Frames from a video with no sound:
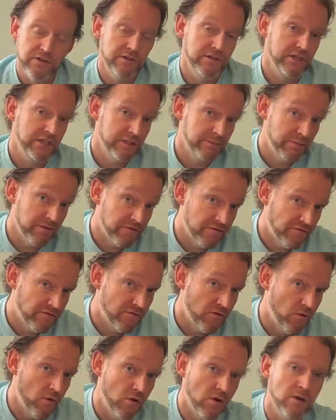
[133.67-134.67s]
things
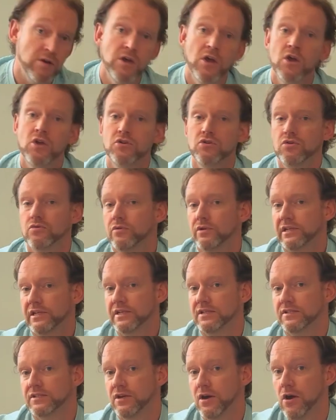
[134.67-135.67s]
before you
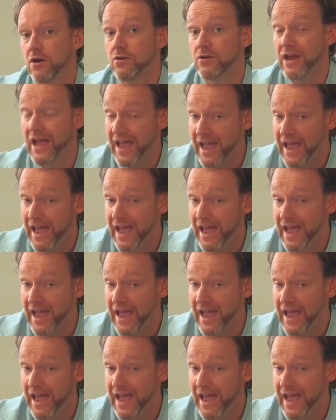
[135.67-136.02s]
release code.